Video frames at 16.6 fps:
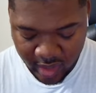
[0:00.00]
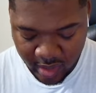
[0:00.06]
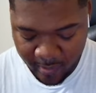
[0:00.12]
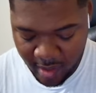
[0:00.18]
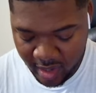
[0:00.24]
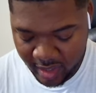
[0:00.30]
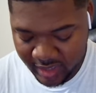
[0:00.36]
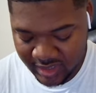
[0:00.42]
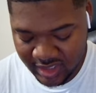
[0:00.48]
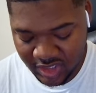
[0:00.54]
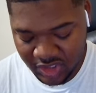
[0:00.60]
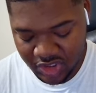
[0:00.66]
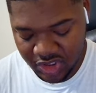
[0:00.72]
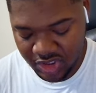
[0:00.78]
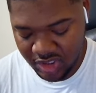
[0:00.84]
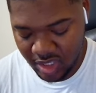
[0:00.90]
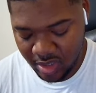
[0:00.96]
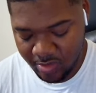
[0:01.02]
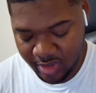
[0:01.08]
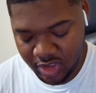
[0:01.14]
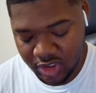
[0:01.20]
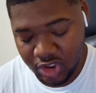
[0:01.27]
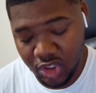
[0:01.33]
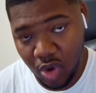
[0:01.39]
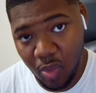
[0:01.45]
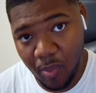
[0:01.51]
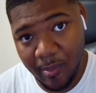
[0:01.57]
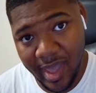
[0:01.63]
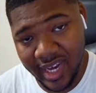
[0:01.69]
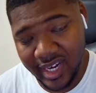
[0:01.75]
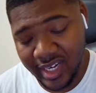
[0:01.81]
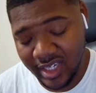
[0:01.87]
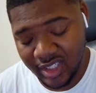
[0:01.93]
come out because there's just gonna be so
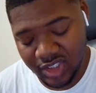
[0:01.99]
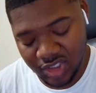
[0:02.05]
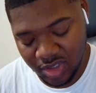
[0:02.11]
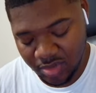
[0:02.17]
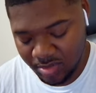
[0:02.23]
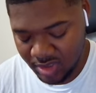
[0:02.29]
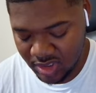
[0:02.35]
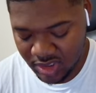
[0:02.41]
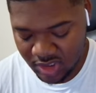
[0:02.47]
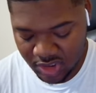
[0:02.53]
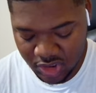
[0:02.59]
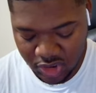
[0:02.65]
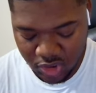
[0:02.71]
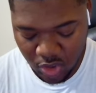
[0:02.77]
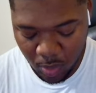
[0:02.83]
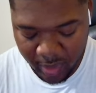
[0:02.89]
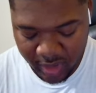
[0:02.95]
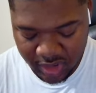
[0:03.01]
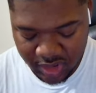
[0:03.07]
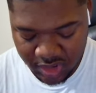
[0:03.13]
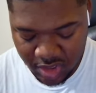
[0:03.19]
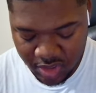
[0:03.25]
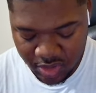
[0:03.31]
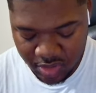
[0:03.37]
many there's gonna be just so much to do